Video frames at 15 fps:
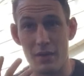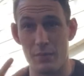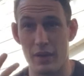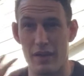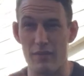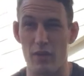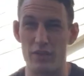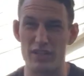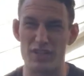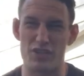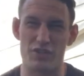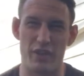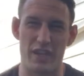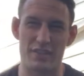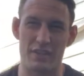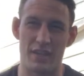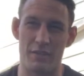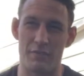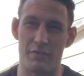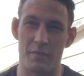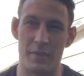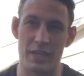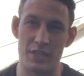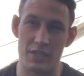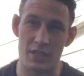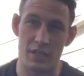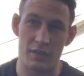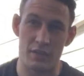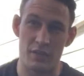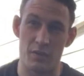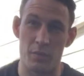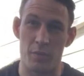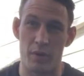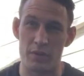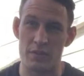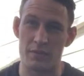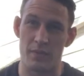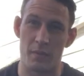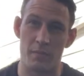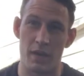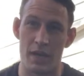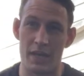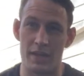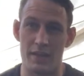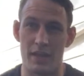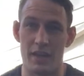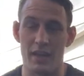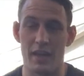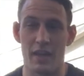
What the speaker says: We have all this stress and inflammation in little parts of our body that